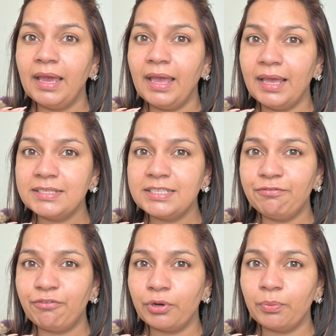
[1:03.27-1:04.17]

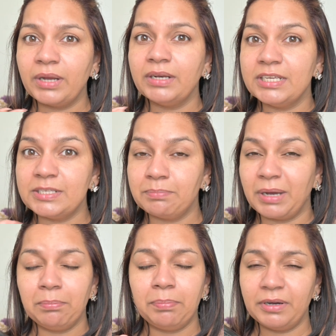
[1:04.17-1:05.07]
NC41 is
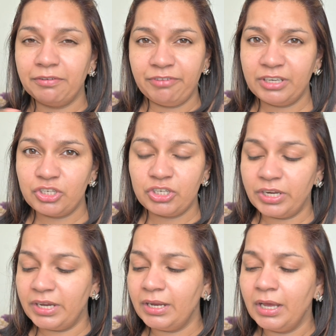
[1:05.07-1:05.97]
my perfect
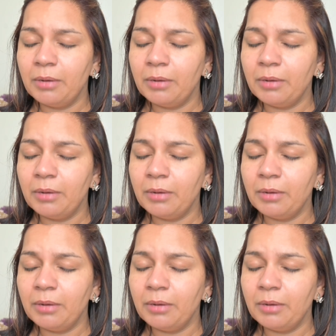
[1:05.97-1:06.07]
shade,